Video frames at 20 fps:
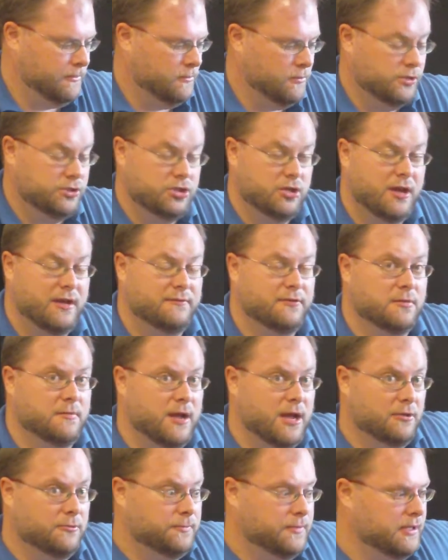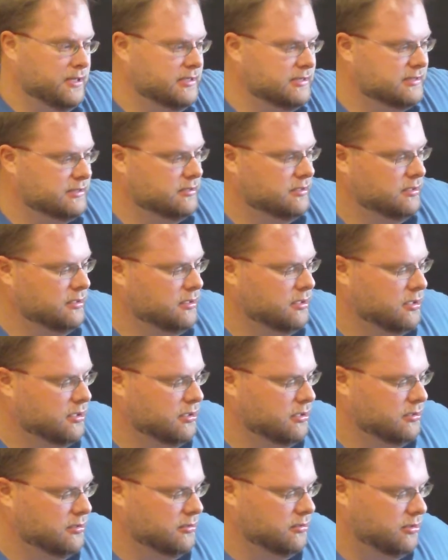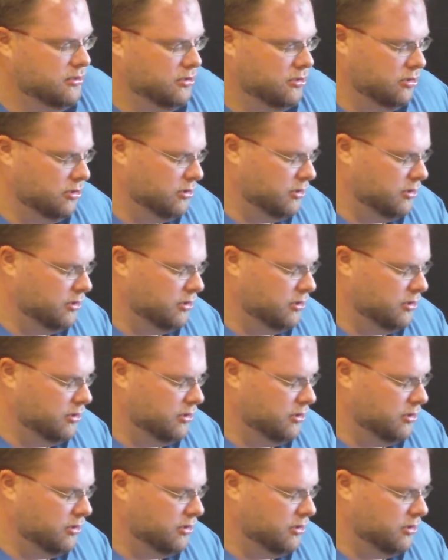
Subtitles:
Once you have your mouthpiece, you can